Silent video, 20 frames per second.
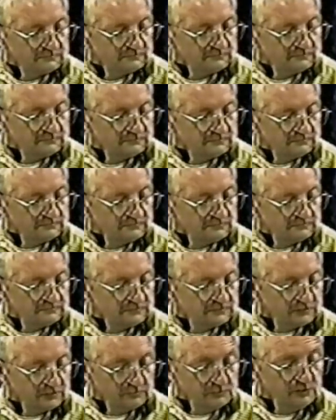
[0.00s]
Ain't no
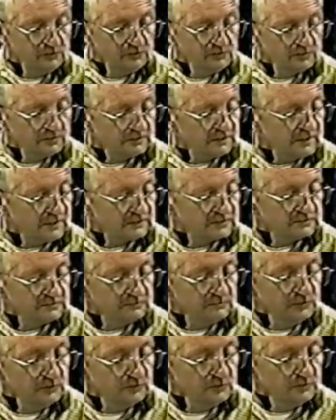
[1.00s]
doubt, he's not mooing
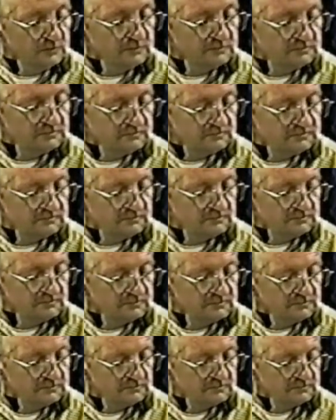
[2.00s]
anymore.
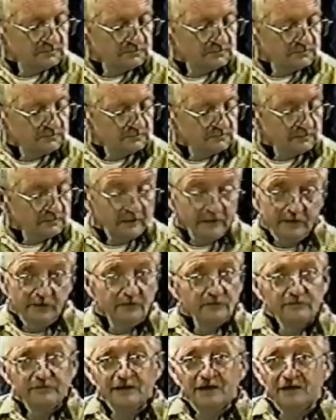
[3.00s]
But I'd like to show you
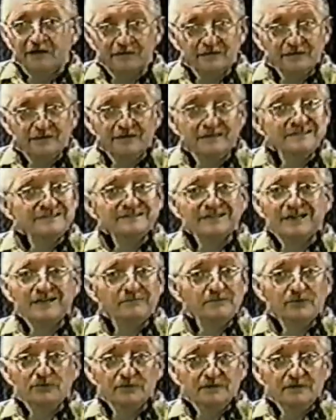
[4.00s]
how to do an
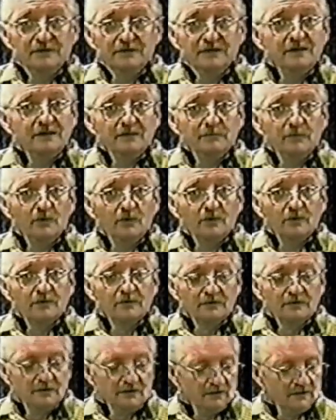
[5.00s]
addition to this.
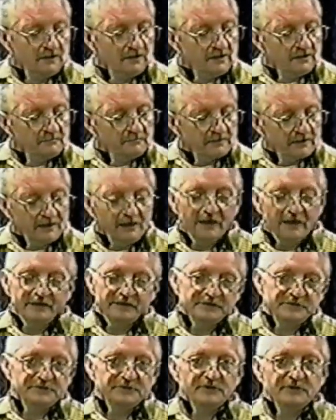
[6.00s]

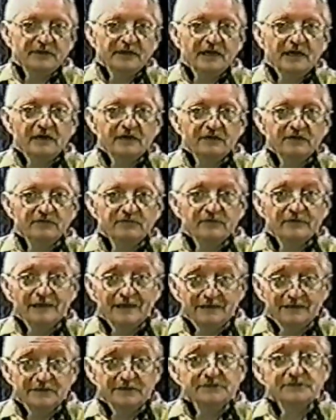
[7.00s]
Taking two
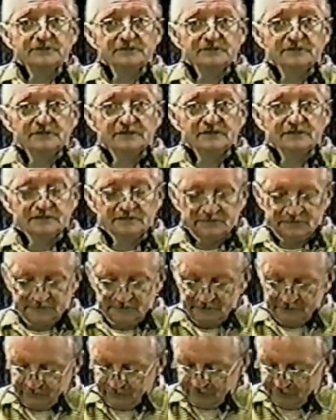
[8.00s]
260s,
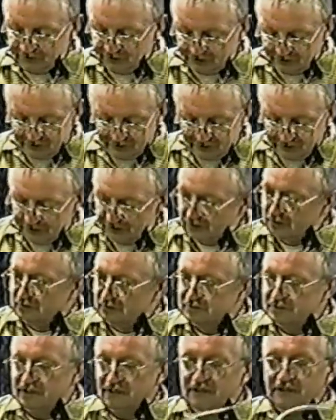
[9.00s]
white,
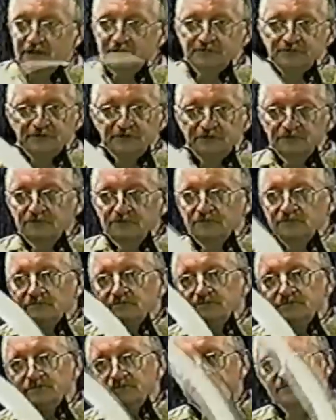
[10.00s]
filling one completely
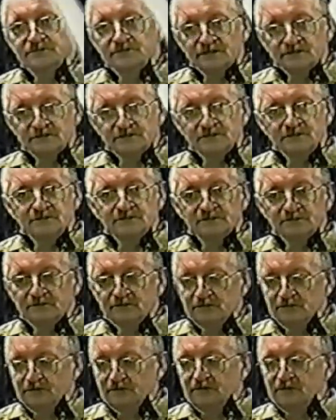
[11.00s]
all the way full.
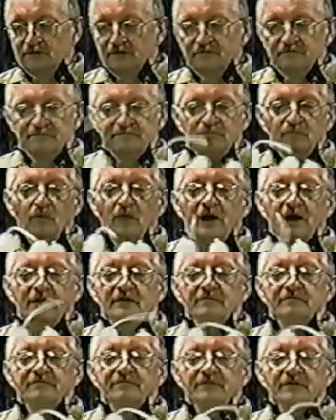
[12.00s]
You could use
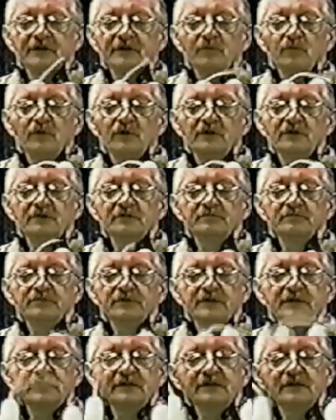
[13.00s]
160s, I'm
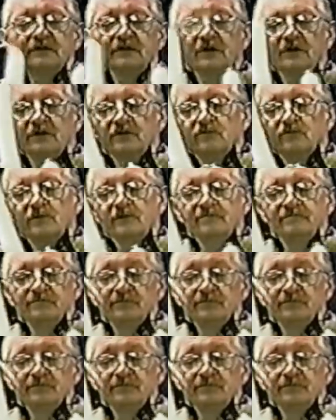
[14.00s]
sure that'd be good.